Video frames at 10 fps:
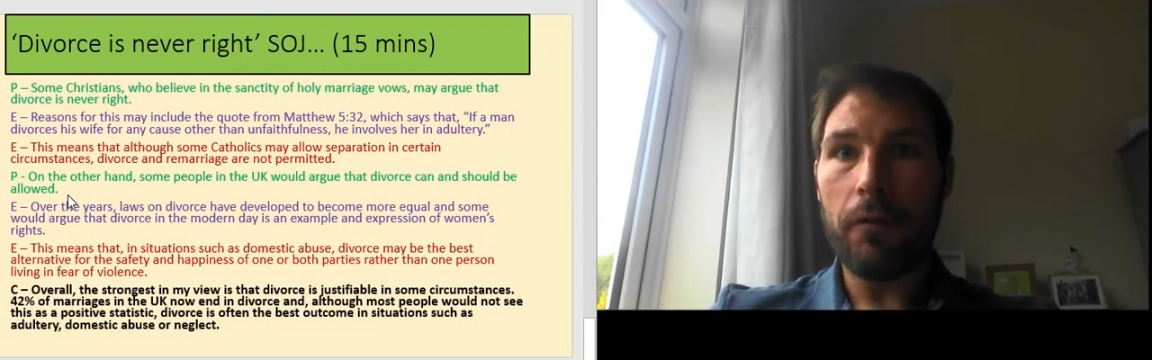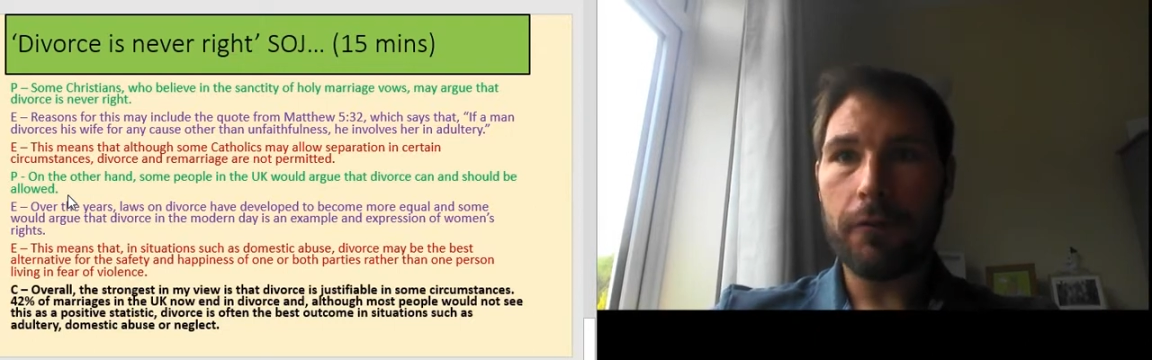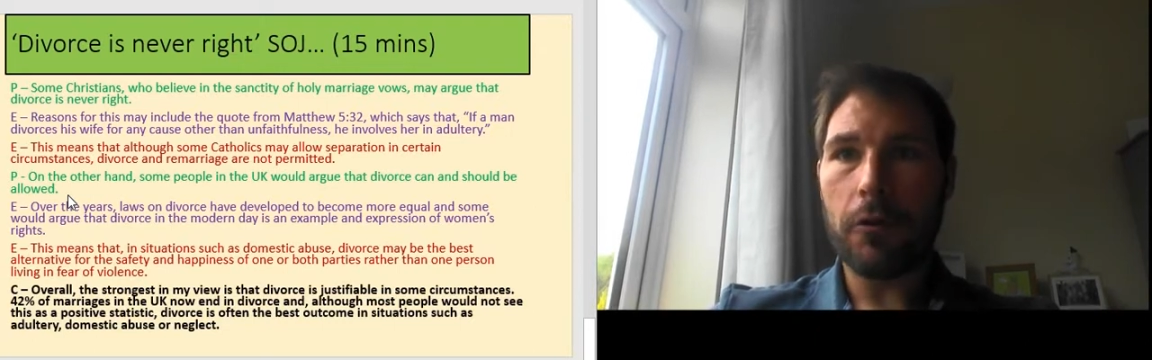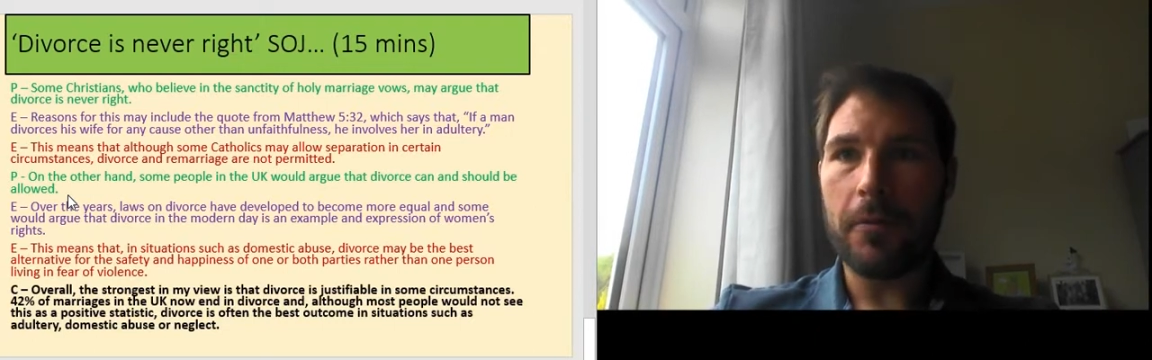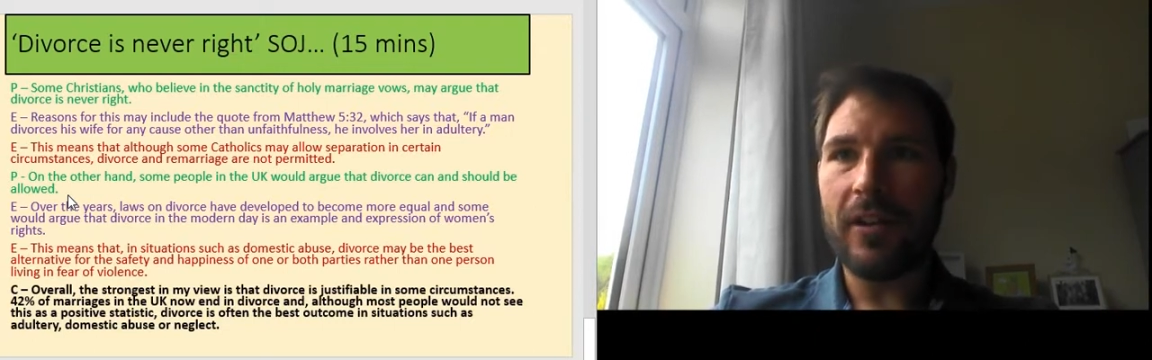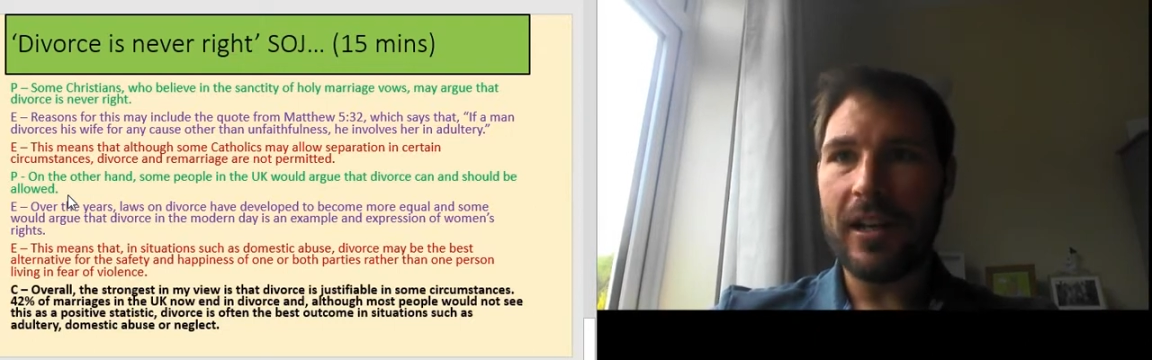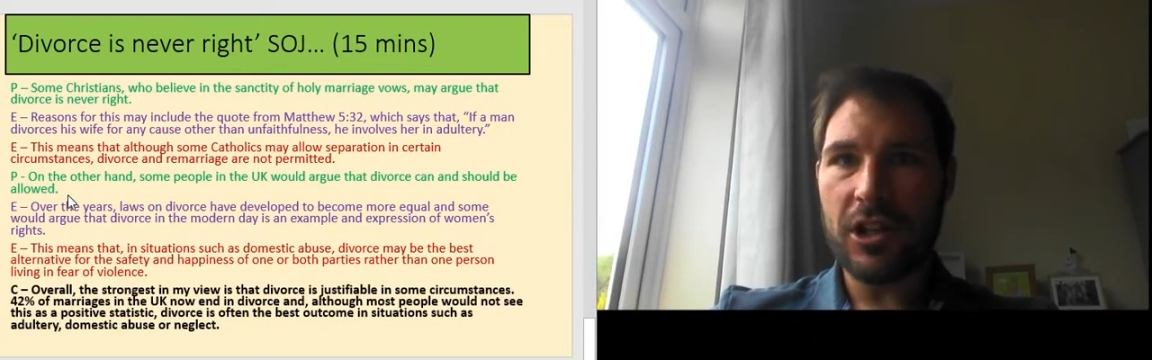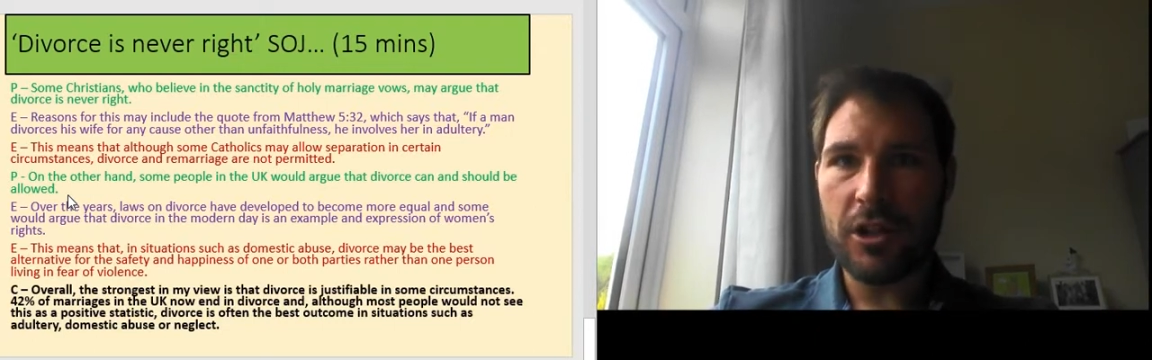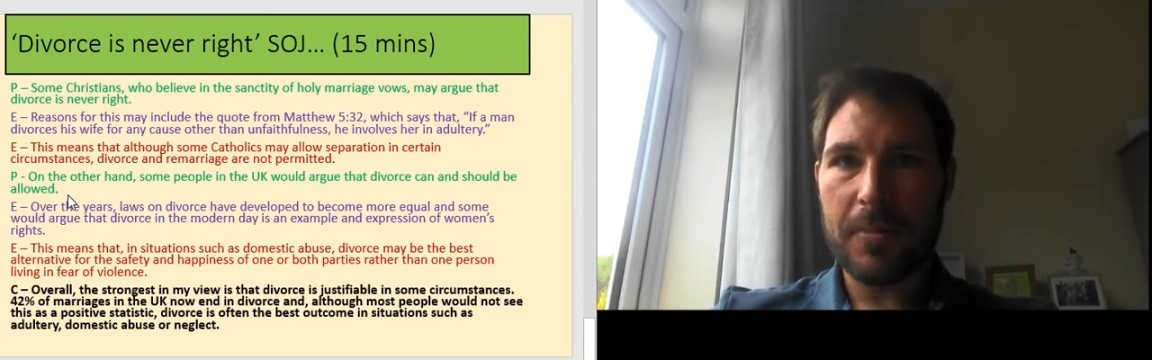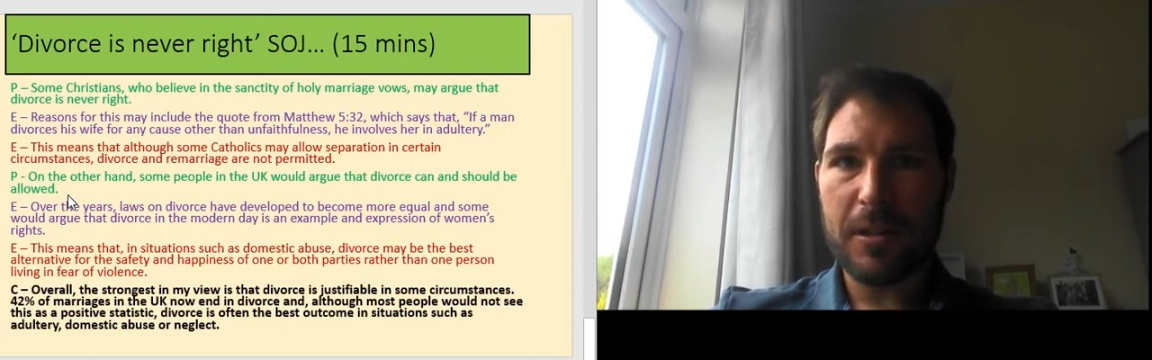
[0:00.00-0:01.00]
from a
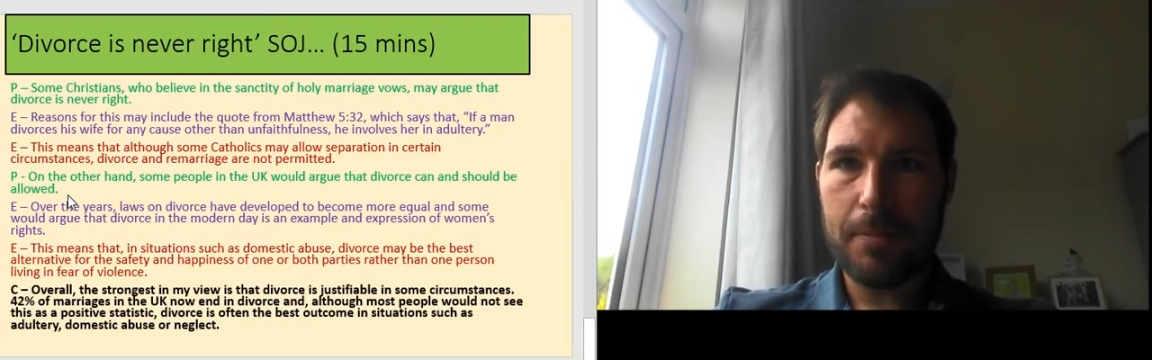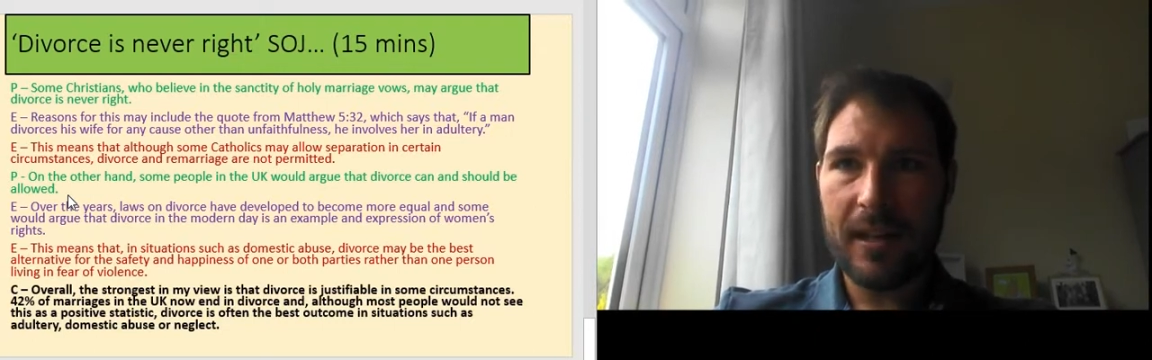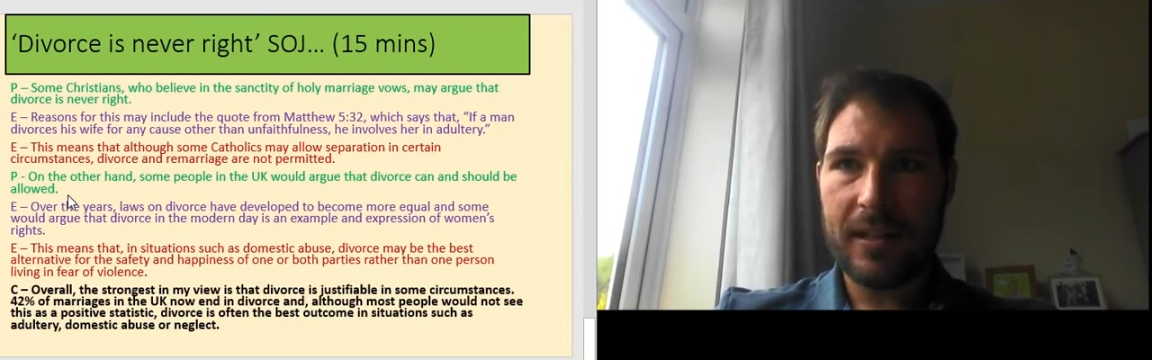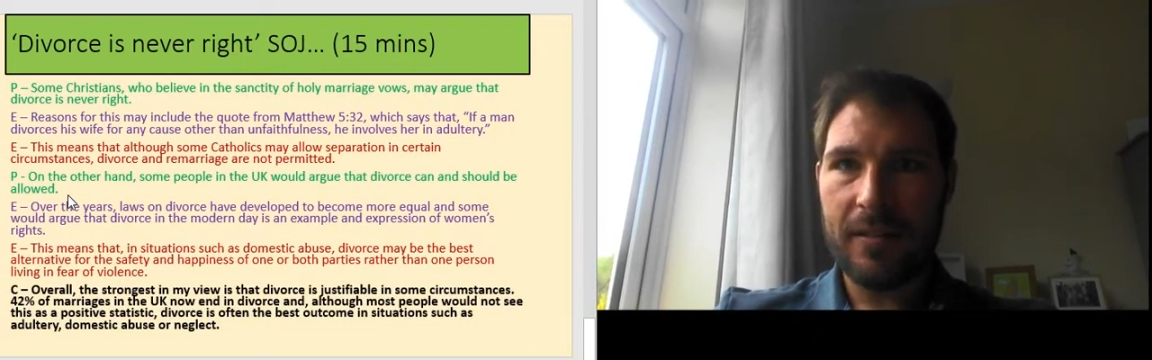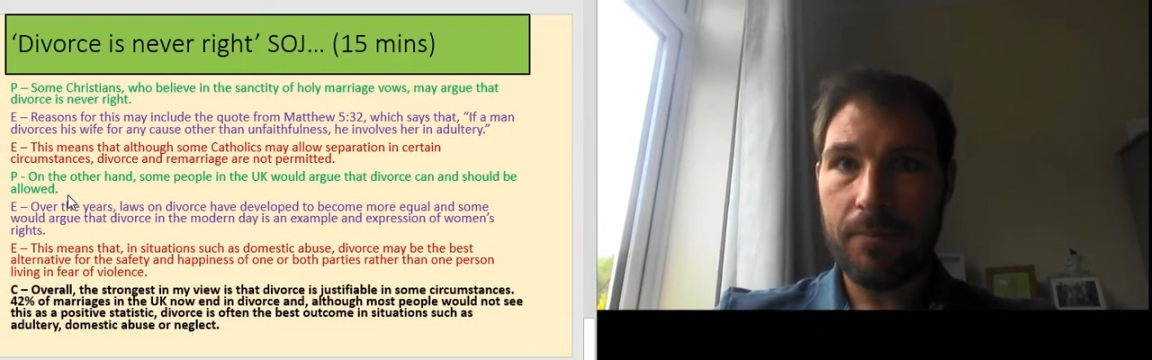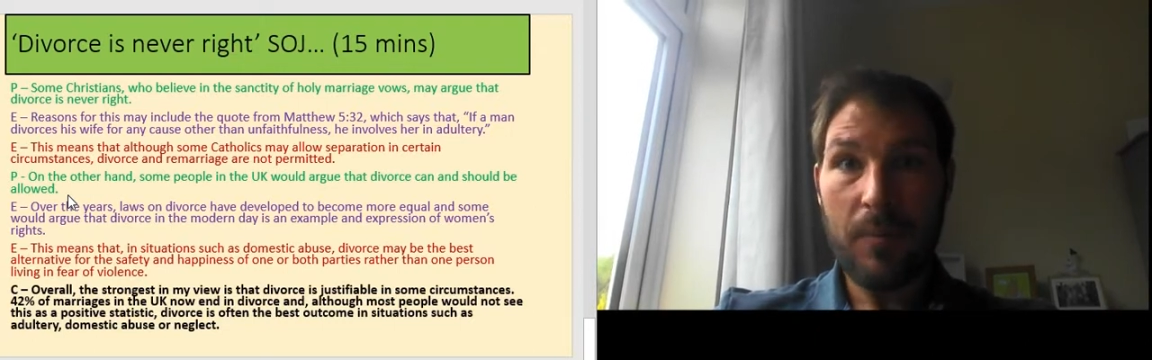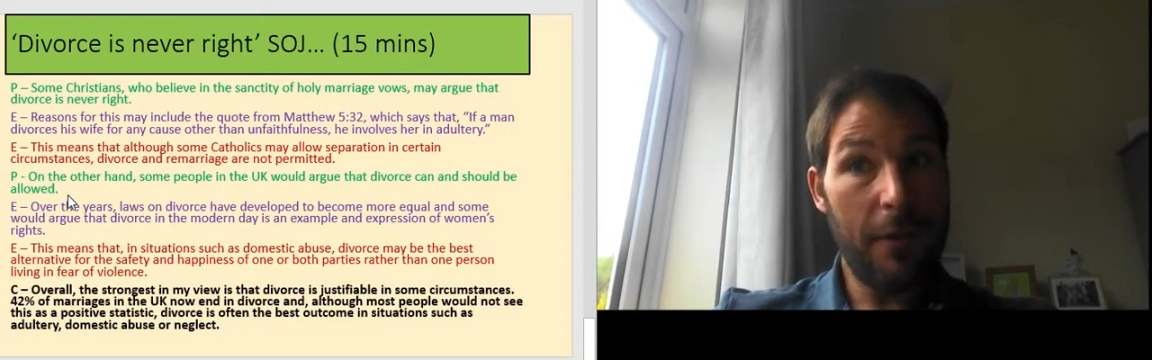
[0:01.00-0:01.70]
religious perspective.